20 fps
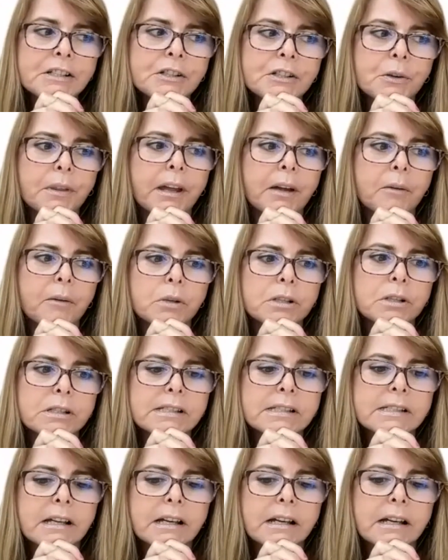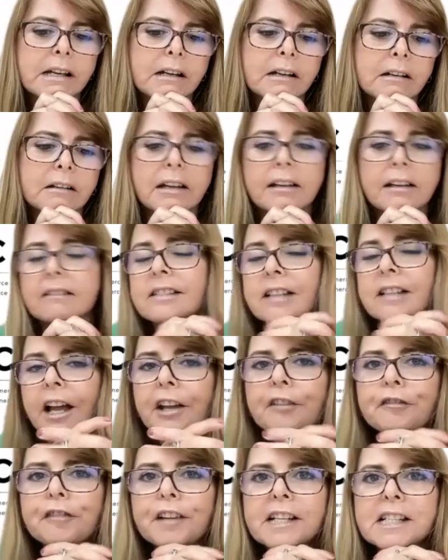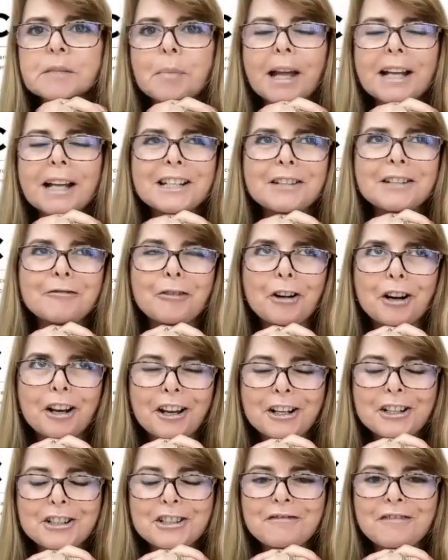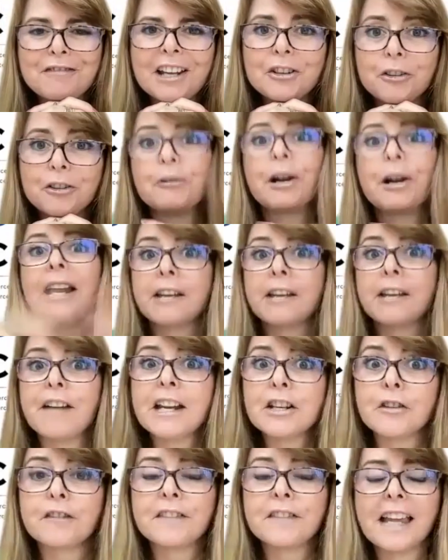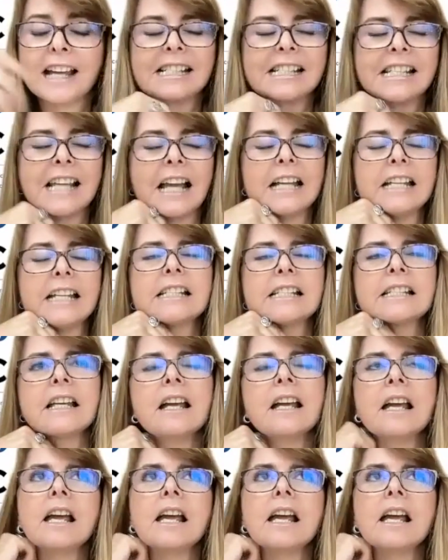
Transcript: So that was it's kind of expected for a large event, or an event of that size.